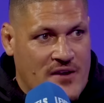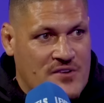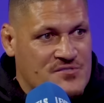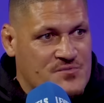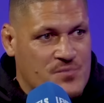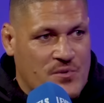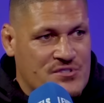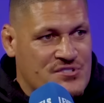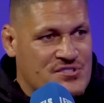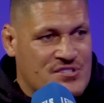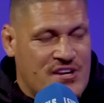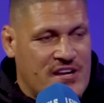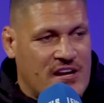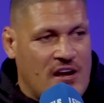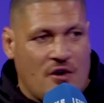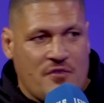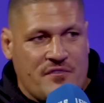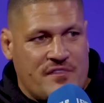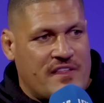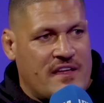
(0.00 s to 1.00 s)
Because once you get
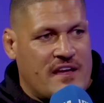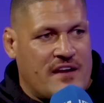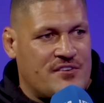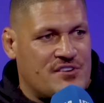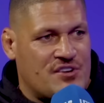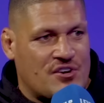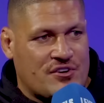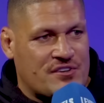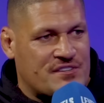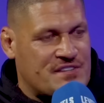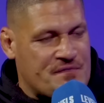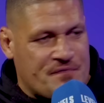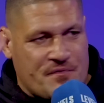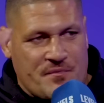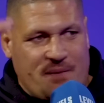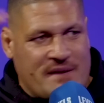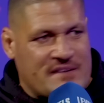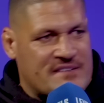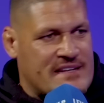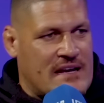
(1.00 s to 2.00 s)
over there and you've got a
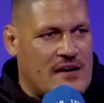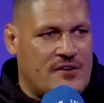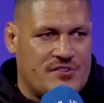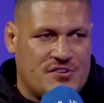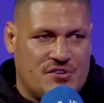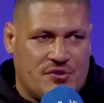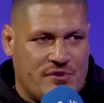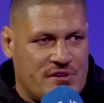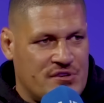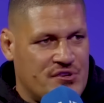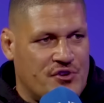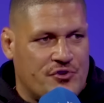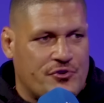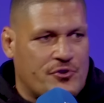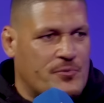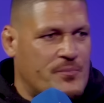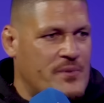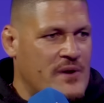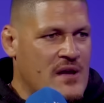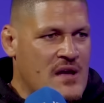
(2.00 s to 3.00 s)
different mentality, you're in
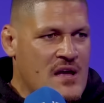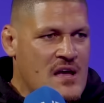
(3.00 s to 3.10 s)
Europe,